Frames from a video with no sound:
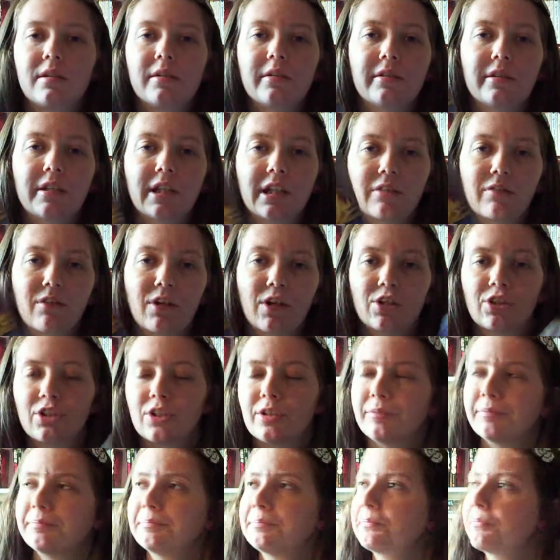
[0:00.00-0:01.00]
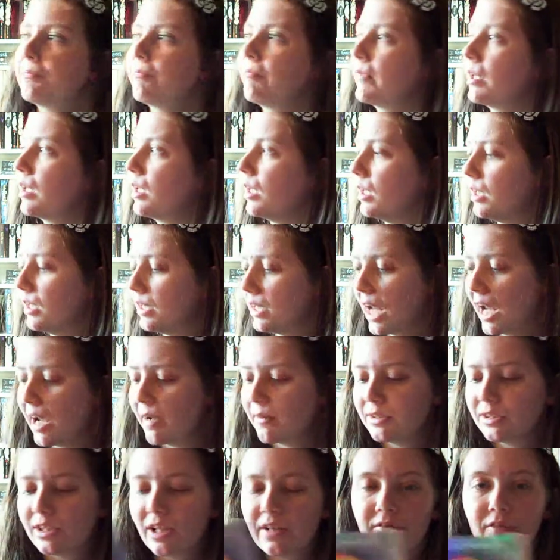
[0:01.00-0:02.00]
Divergent. Now
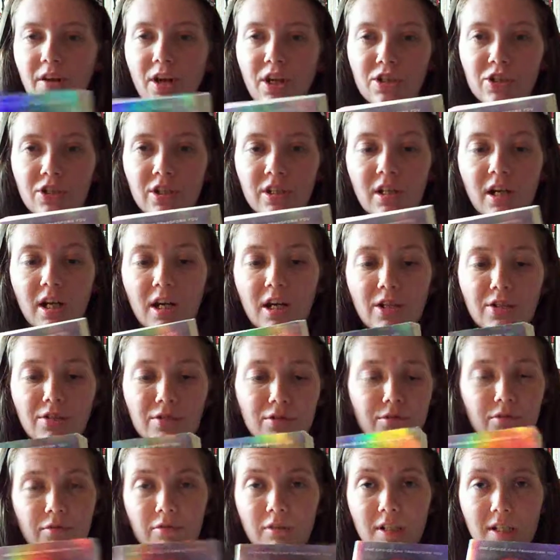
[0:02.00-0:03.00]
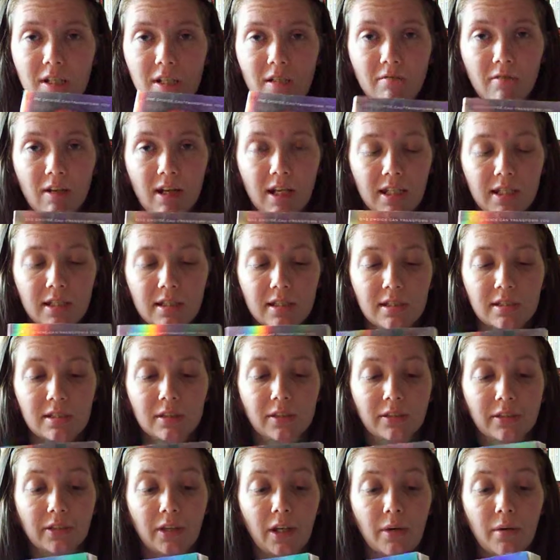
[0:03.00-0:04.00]
Divergent I'd already read
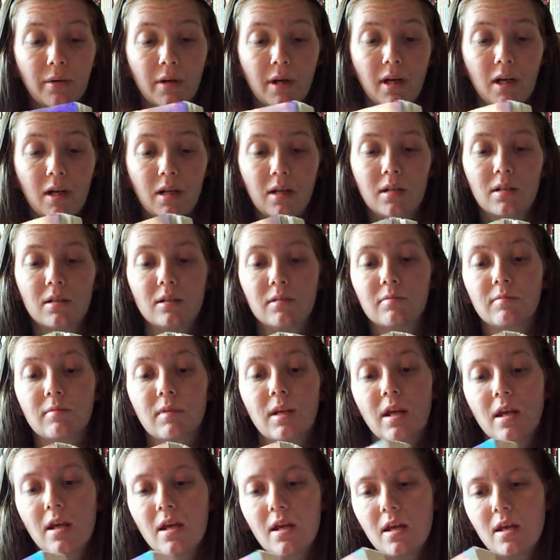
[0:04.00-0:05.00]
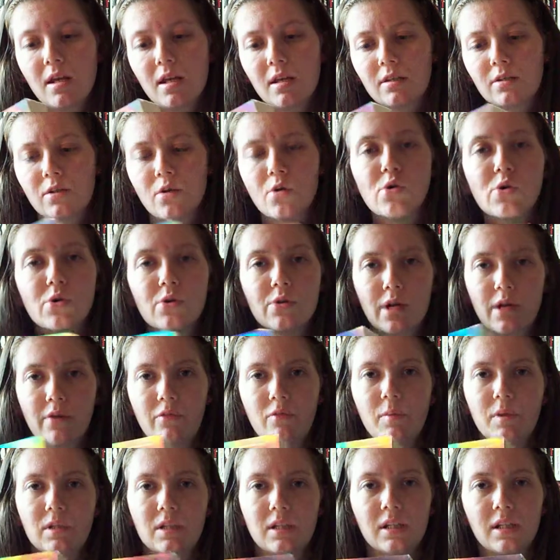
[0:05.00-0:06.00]
so i told
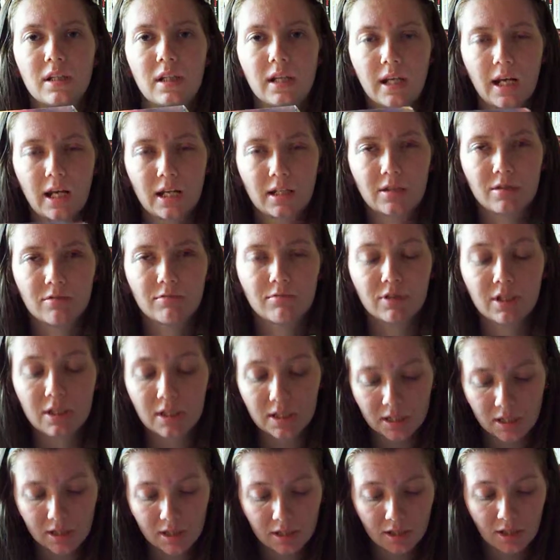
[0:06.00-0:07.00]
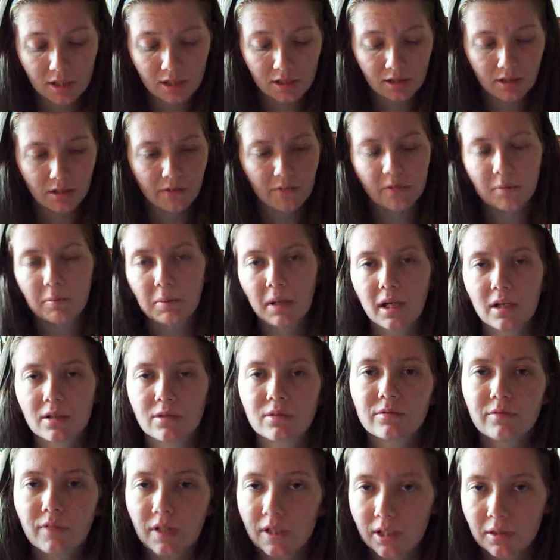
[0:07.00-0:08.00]
everybody that they had to read it and none of them had
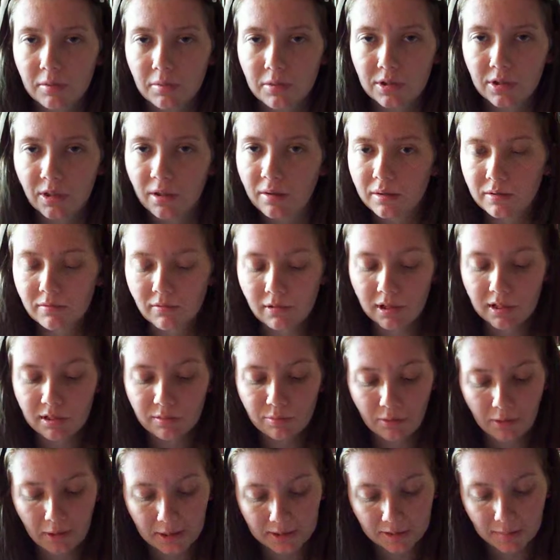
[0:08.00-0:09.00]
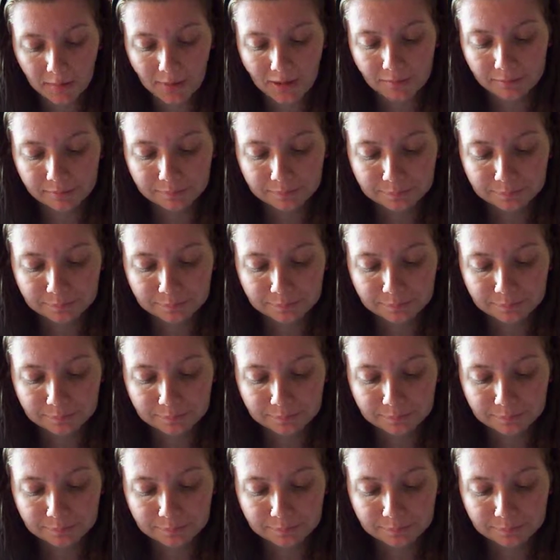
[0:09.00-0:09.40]
already which I was really surprised about.